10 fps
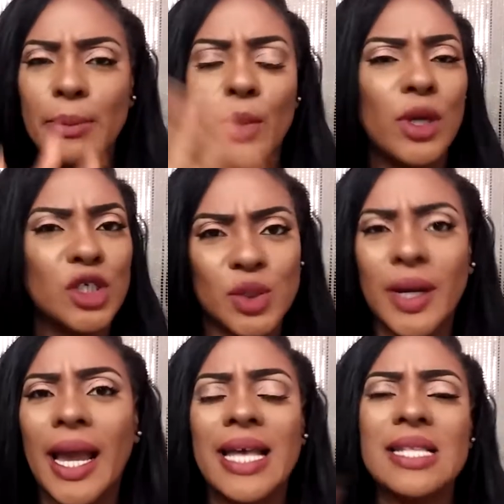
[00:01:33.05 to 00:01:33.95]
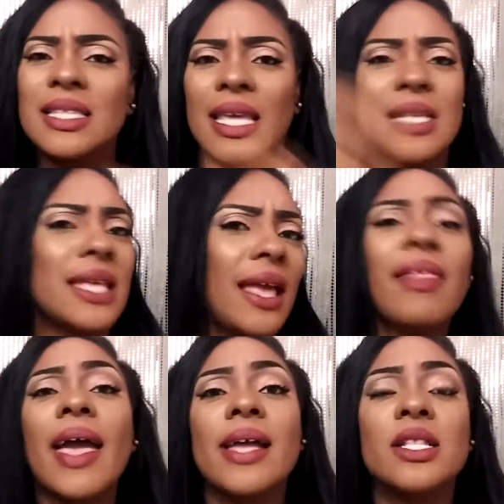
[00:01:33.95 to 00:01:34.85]
moisturize, things like
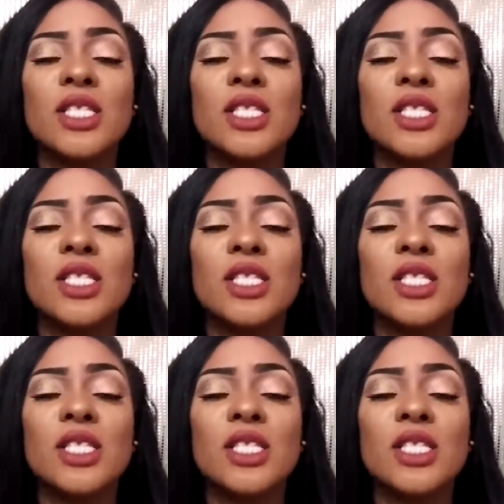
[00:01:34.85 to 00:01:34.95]
that.